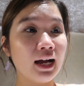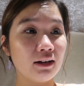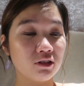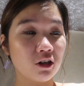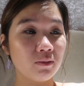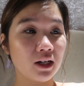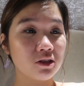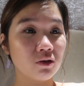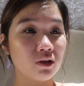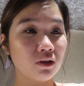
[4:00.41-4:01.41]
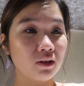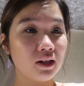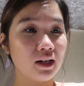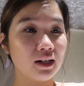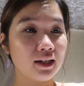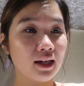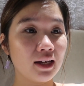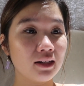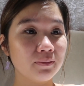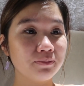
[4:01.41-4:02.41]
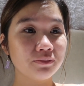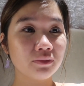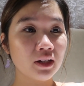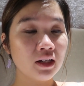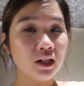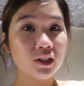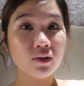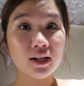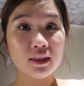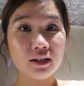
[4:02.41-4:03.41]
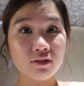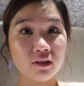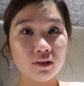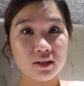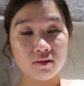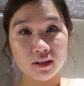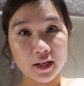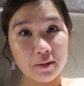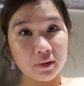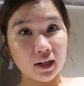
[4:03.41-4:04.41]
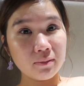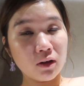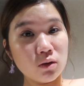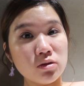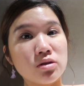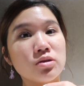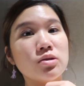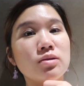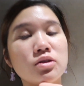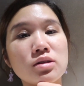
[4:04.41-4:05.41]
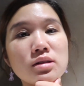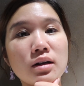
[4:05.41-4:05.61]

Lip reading: I have to come back so early and I can't do anything for the rest of the night, but I'm also just